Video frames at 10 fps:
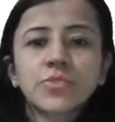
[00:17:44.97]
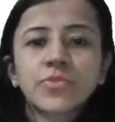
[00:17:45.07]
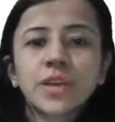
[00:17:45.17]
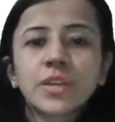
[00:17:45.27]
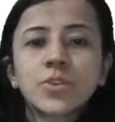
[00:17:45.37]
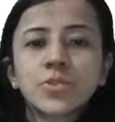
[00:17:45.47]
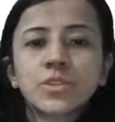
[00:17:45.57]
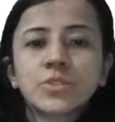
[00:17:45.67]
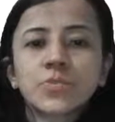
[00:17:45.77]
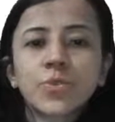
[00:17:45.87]
value
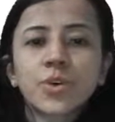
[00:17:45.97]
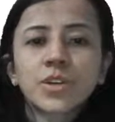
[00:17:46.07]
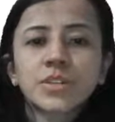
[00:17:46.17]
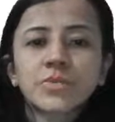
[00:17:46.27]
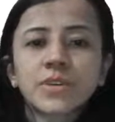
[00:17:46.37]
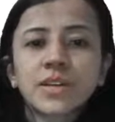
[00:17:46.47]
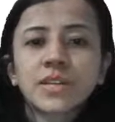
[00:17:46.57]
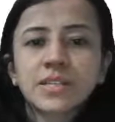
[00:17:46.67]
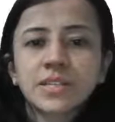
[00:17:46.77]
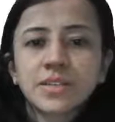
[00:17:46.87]
is 0.1
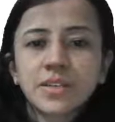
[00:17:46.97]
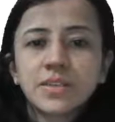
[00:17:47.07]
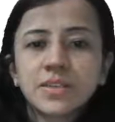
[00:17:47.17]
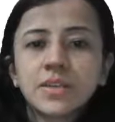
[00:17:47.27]
liter